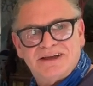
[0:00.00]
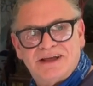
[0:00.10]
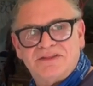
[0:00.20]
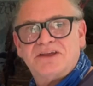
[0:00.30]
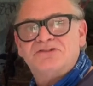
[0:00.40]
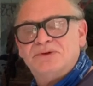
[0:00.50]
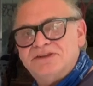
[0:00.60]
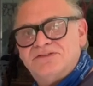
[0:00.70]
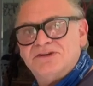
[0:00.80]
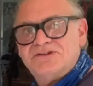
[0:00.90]
and that's when
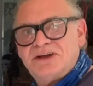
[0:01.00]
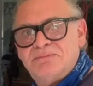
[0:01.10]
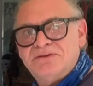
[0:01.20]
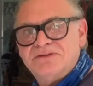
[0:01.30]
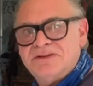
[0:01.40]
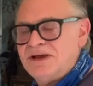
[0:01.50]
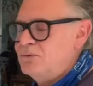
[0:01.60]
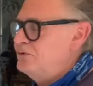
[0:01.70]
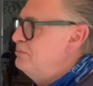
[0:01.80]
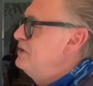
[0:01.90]
it first happened, and that
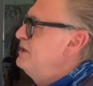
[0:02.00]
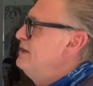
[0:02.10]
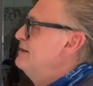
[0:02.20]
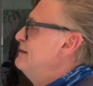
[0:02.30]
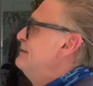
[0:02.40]
would be